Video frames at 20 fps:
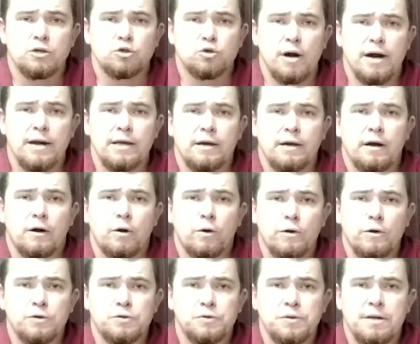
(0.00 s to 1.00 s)
try to
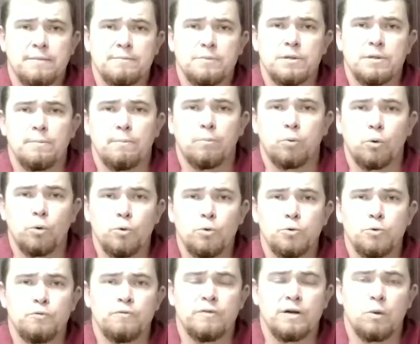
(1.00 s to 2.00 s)
encourage them to
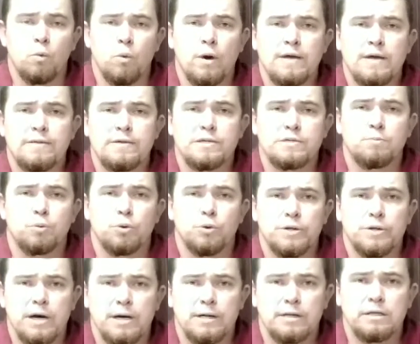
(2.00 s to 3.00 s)
improve in a way that's
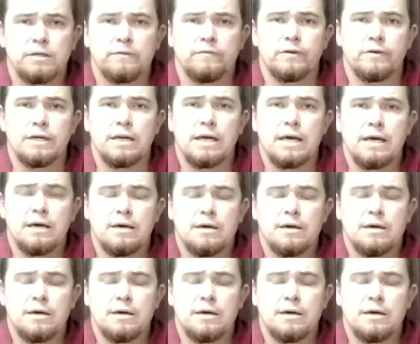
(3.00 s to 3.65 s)
productive and